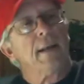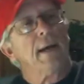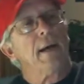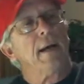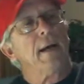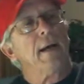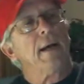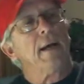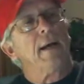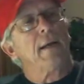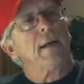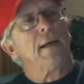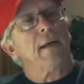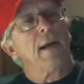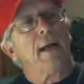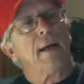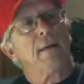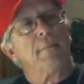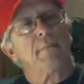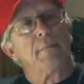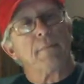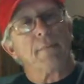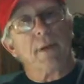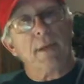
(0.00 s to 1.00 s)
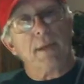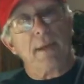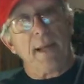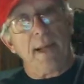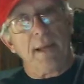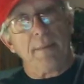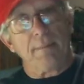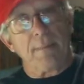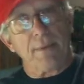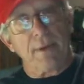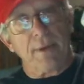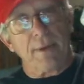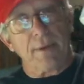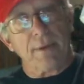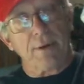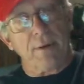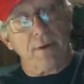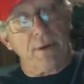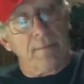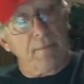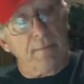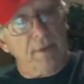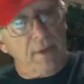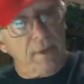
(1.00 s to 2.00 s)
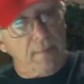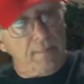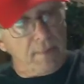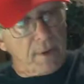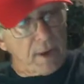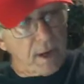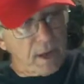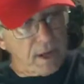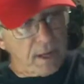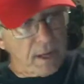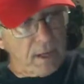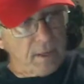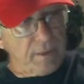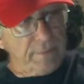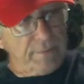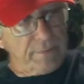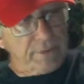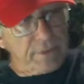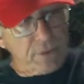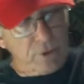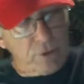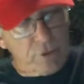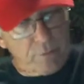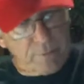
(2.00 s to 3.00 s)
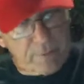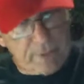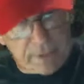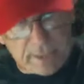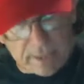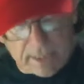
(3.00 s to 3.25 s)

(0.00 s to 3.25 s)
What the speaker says: an empty 30 ml bottle of Scooby